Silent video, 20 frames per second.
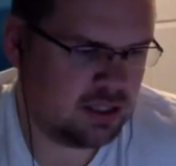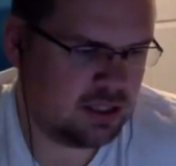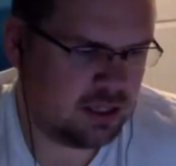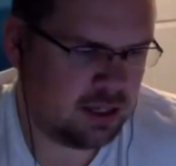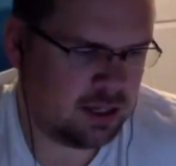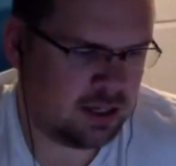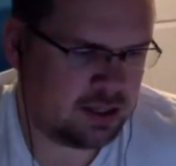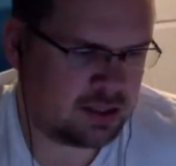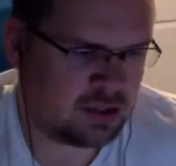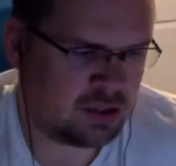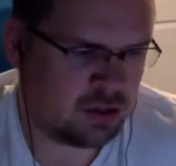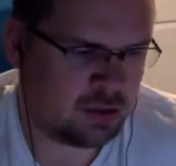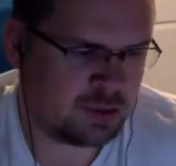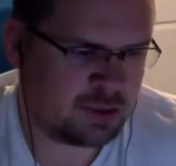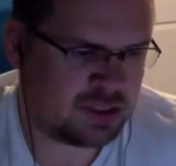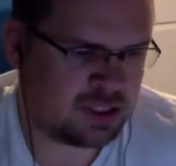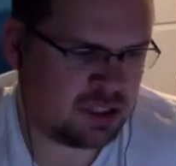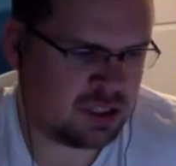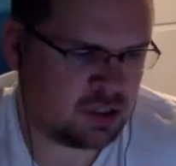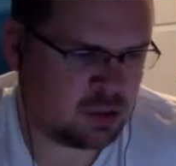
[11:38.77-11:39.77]
Sony
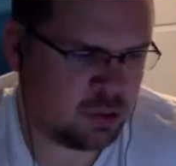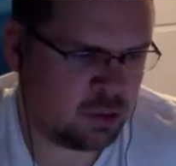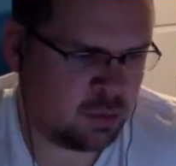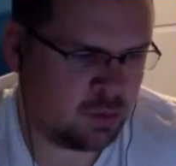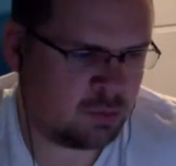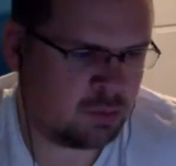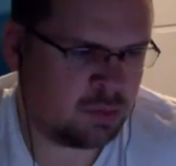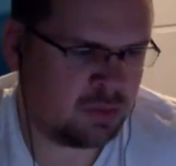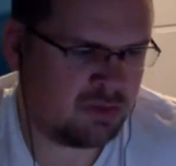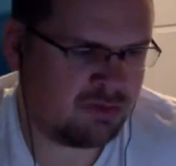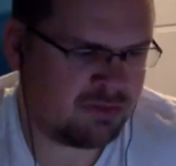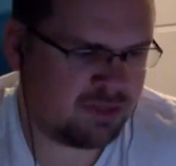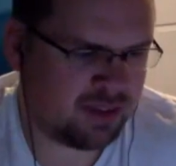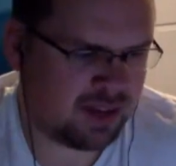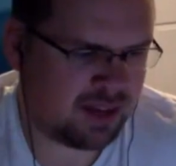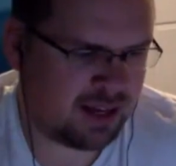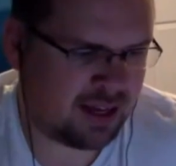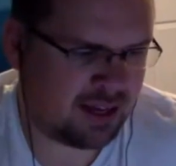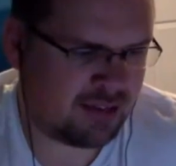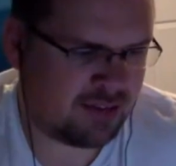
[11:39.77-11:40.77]
Michel
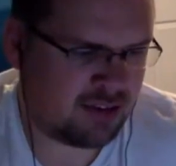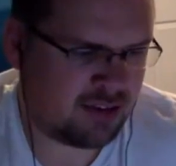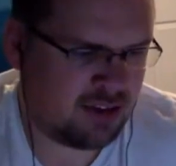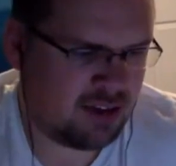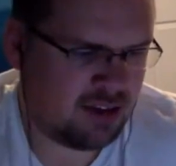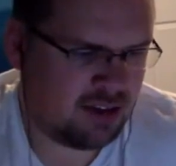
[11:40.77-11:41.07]
21.5.